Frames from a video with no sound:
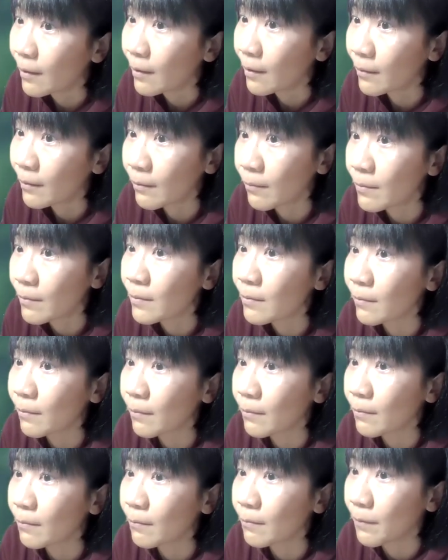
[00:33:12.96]
and
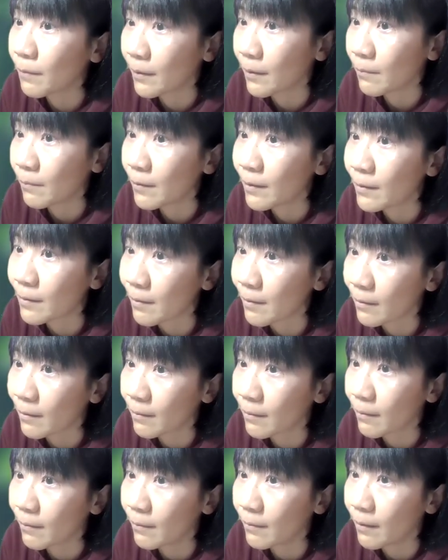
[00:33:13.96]
also furthermore, it's
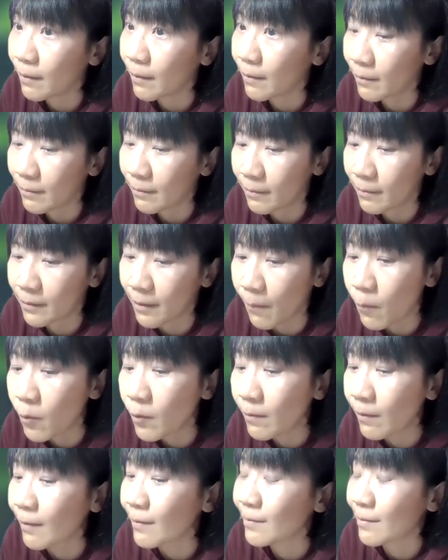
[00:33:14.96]
like
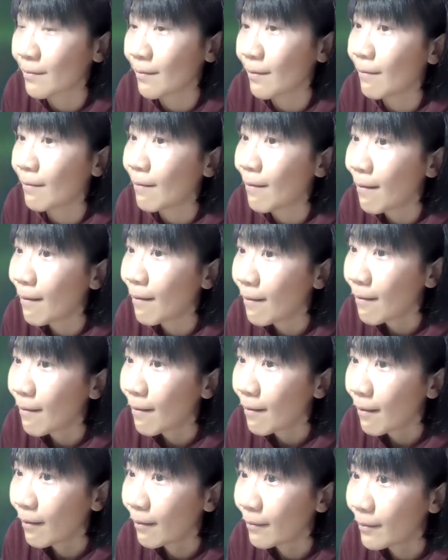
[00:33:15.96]
democracy.
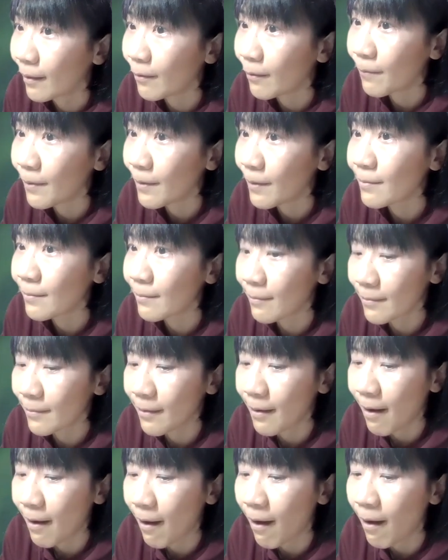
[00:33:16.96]
And that was
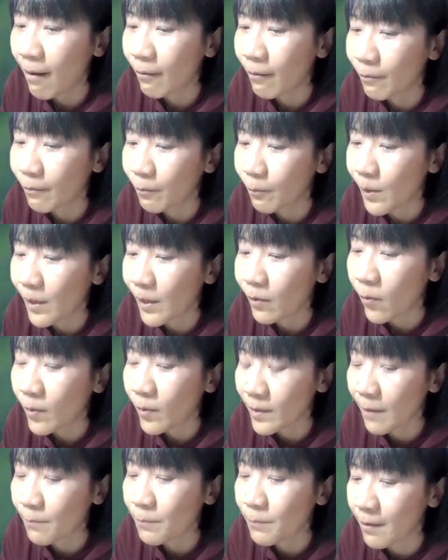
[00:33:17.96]
how we
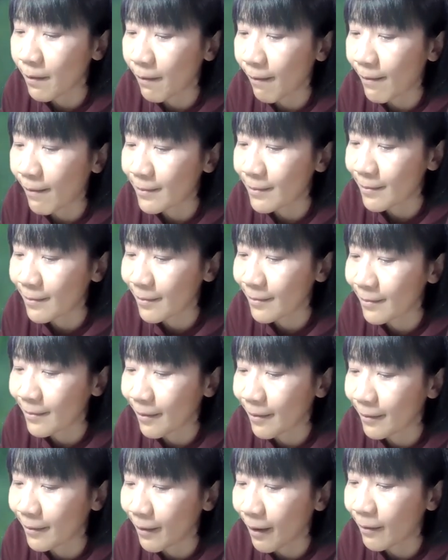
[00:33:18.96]
conceptualized this,
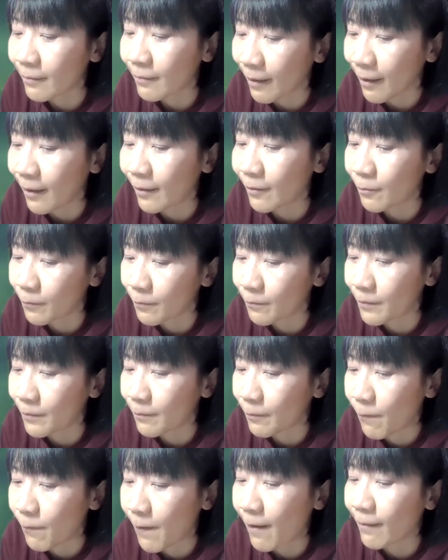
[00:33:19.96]
that kind of
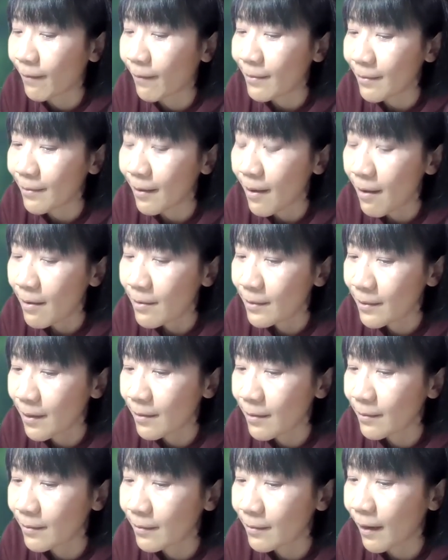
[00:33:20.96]
fairness
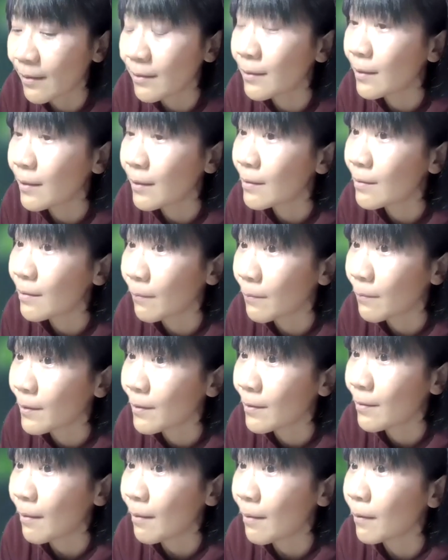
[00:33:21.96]
since
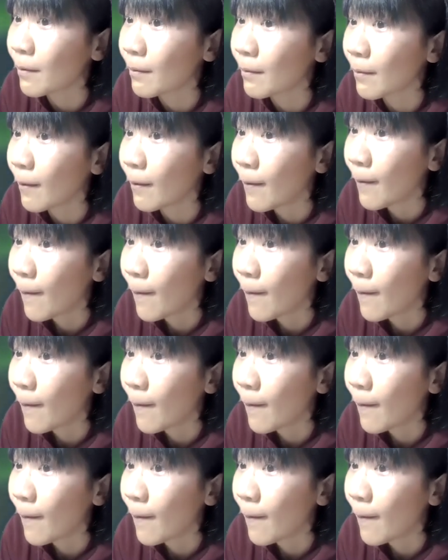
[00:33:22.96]
1977.